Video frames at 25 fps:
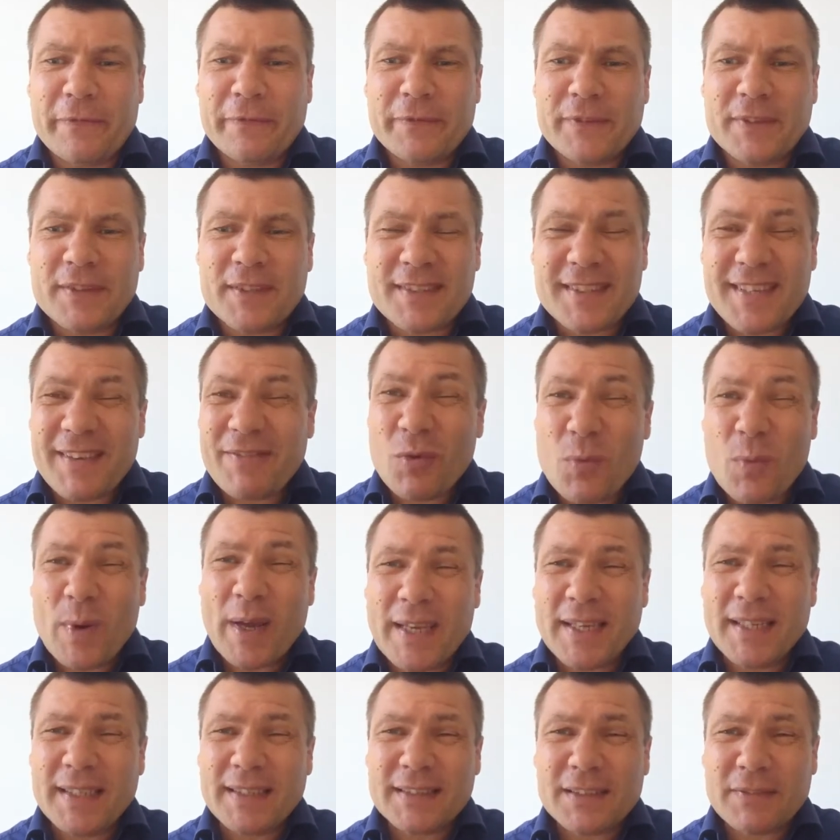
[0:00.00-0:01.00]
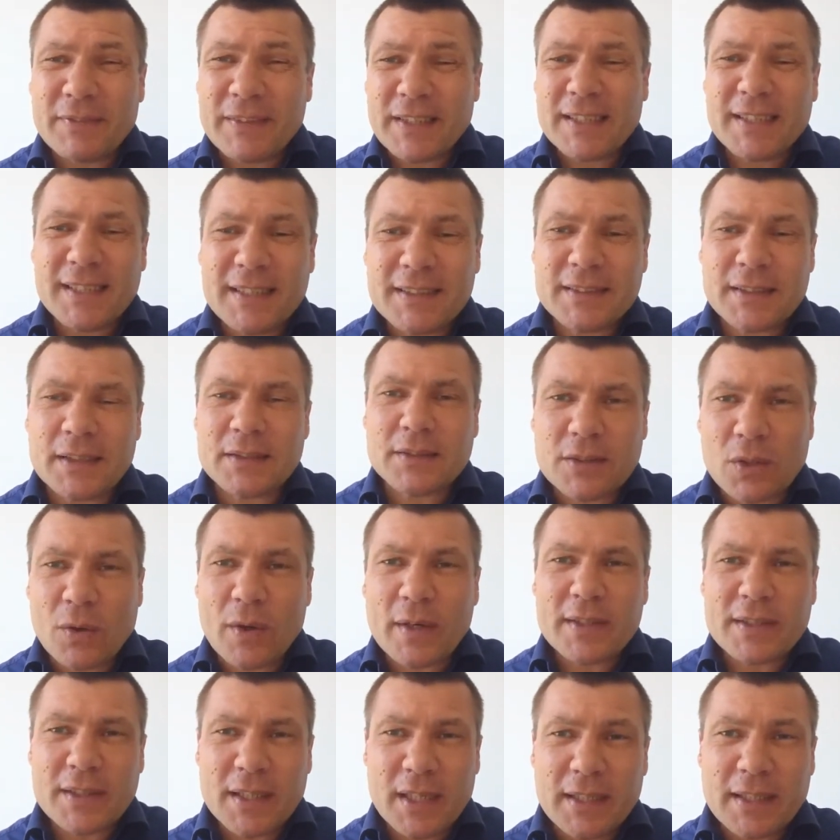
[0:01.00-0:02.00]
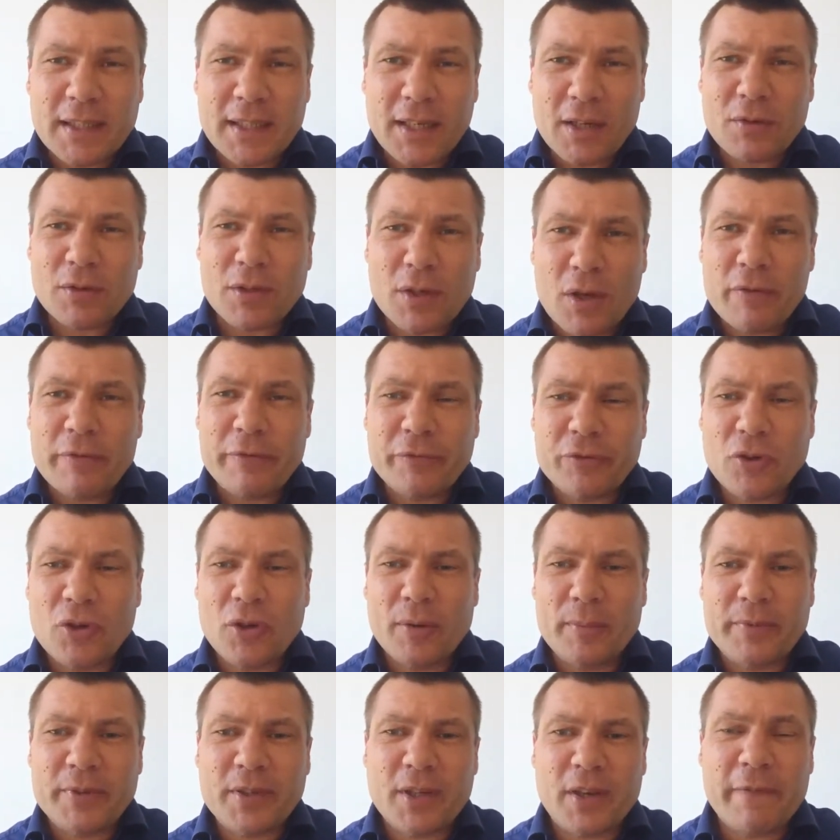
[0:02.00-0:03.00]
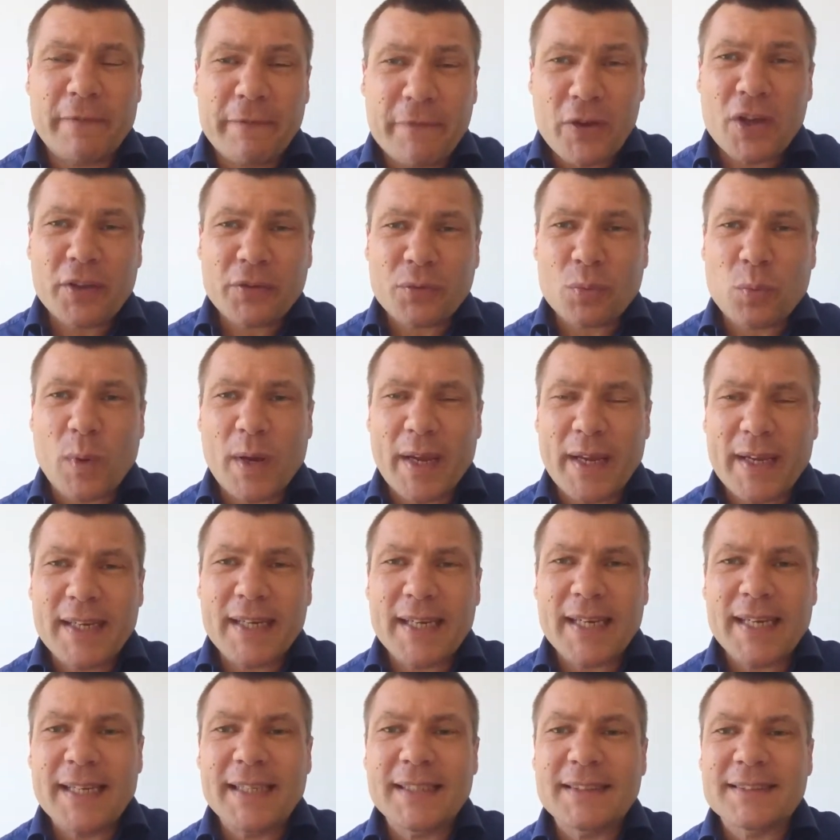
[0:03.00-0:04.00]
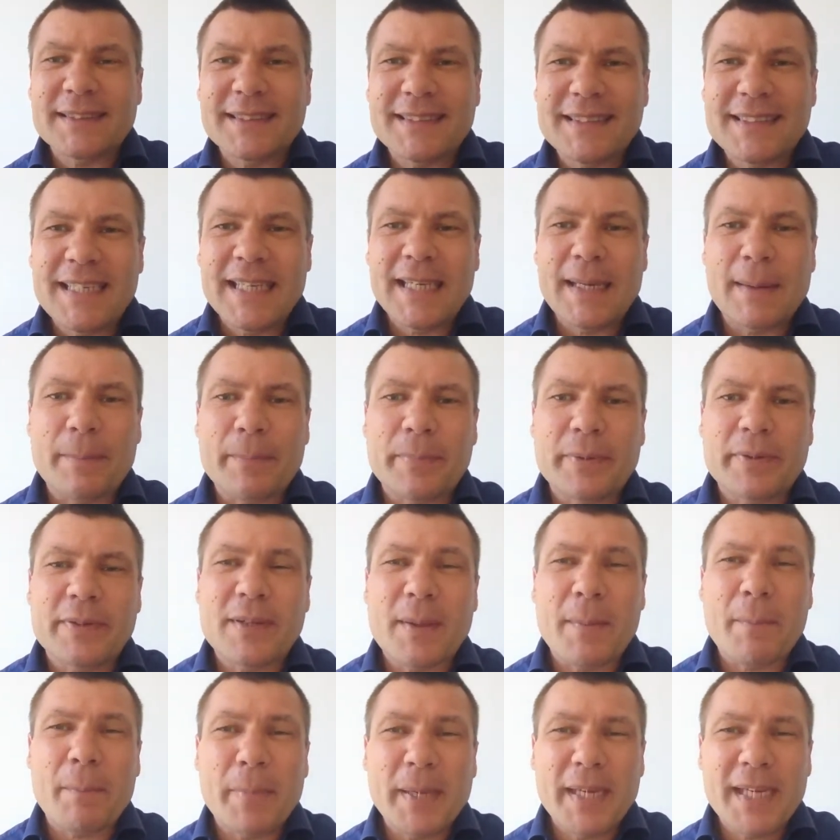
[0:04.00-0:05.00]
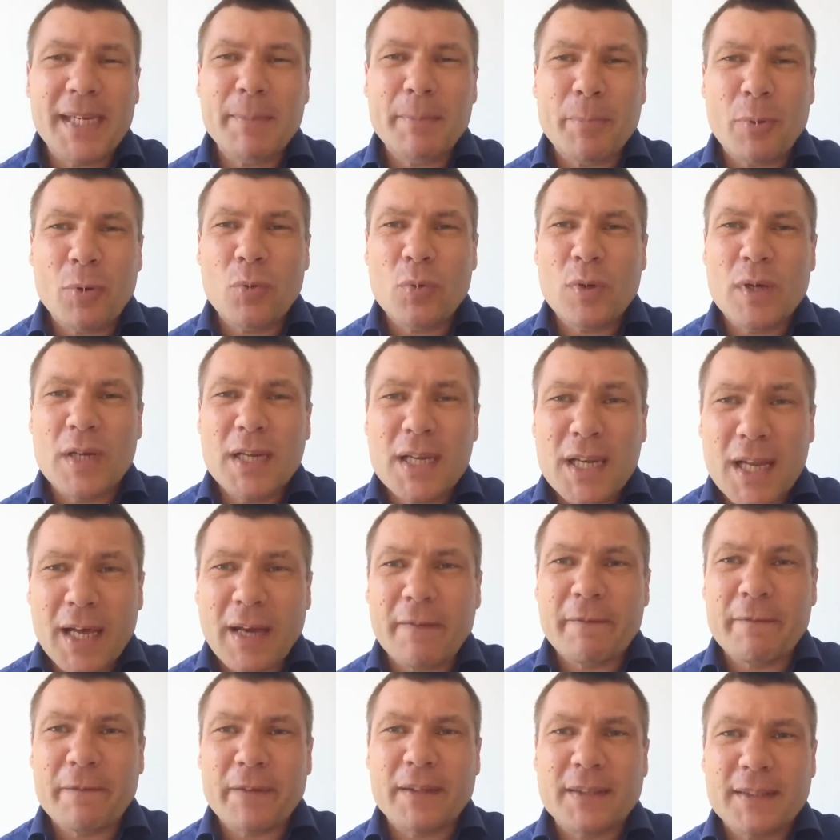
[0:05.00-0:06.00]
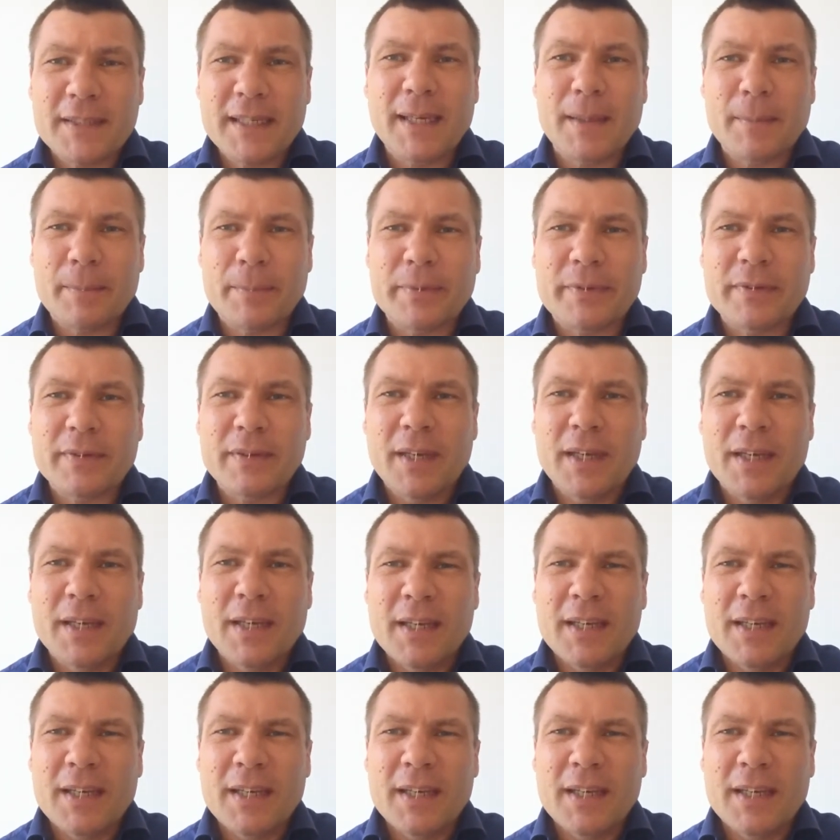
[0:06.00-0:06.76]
7 ways, I think it is. So I'm just going to go through them. So the first way is tips. People love tips.